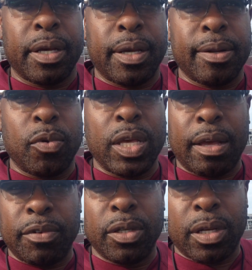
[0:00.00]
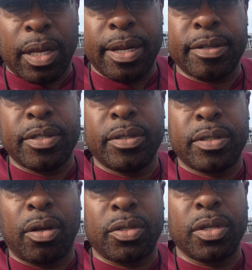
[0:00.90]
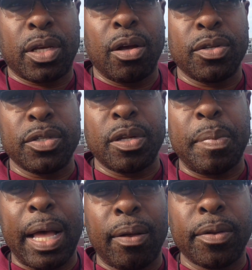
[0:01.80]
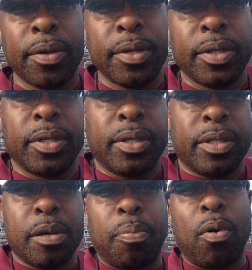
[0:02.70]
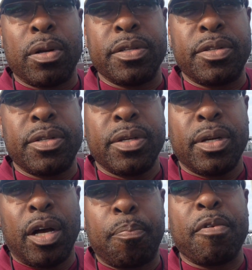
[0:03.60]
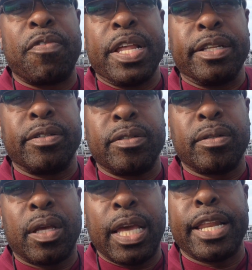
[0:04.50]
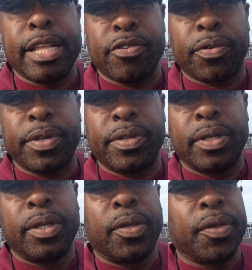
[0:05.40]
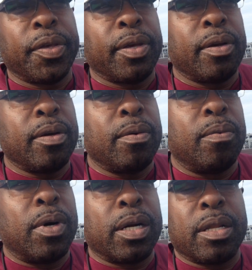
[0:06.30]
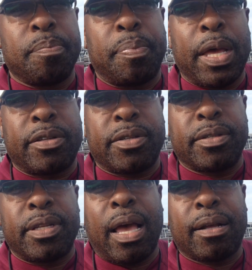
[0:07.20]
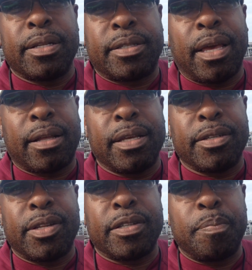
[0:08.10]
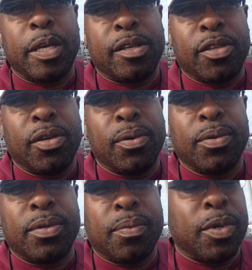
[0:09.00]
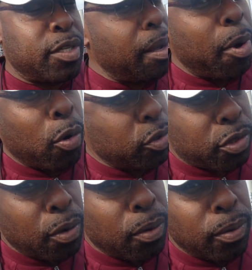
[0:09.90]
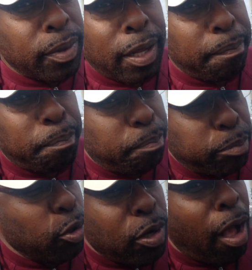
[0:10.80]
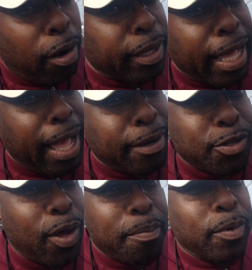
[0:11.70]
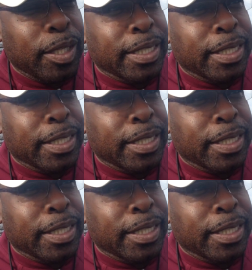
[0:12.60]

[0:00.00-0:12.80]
and we have little clinics, talk to the coaches about the importance of preventing head injuries. One of the best tackling techniques that's being used, which I'm old school, I'm blue collar guy, so I'm